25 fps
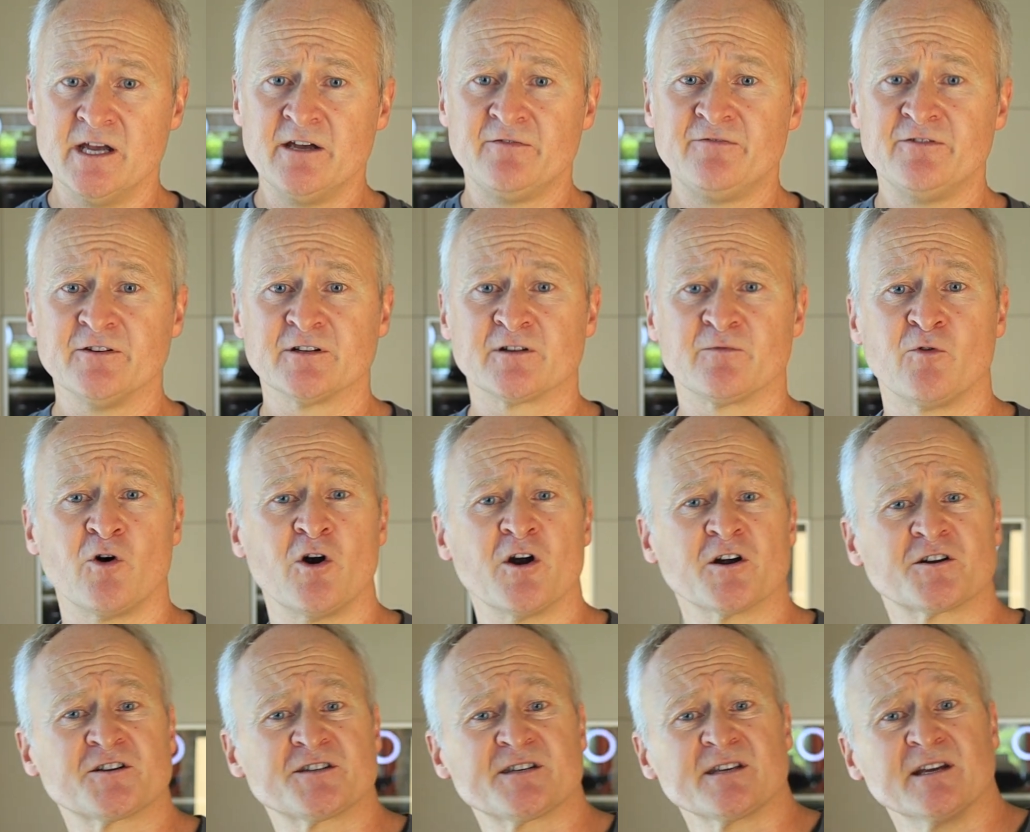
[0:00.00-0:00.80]
if it
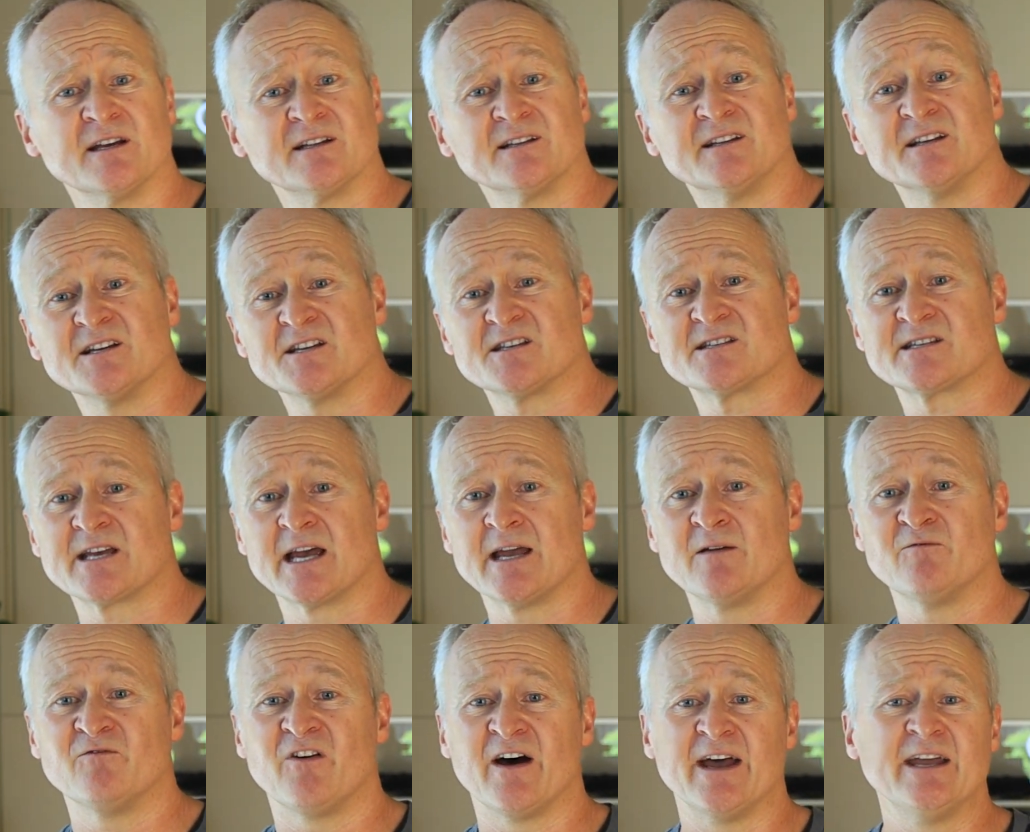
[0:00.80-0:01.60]
works the
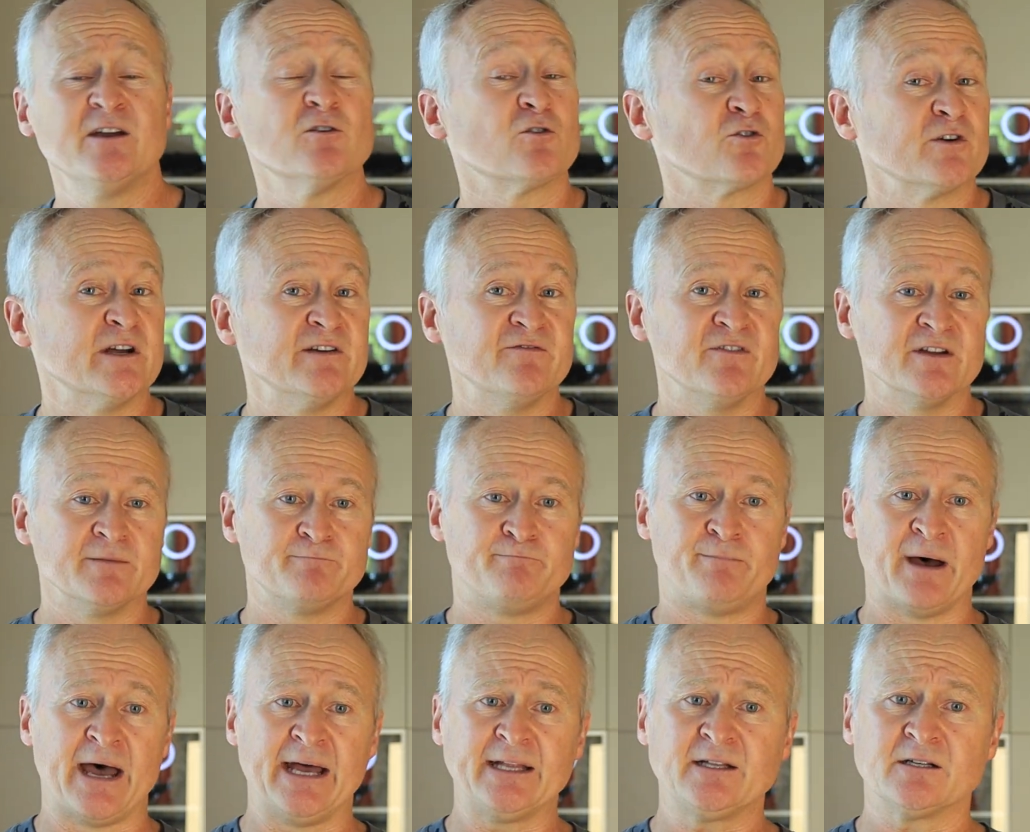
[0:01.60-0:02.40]
same way or
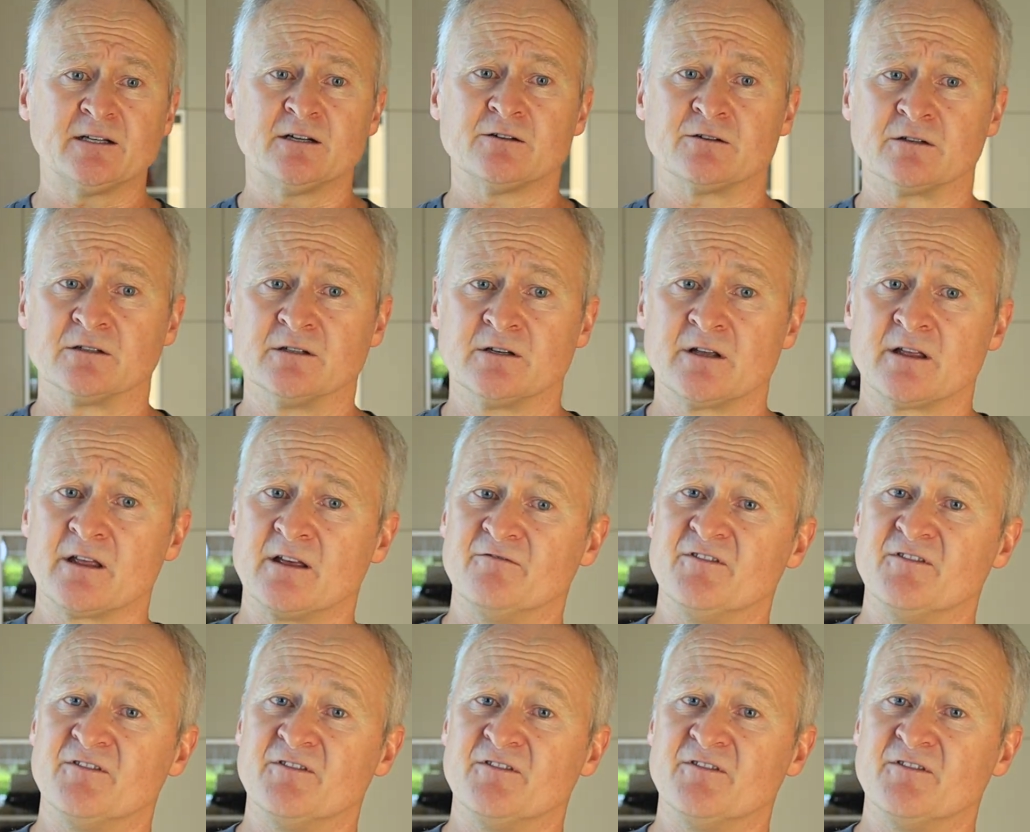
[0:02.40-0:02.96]
even better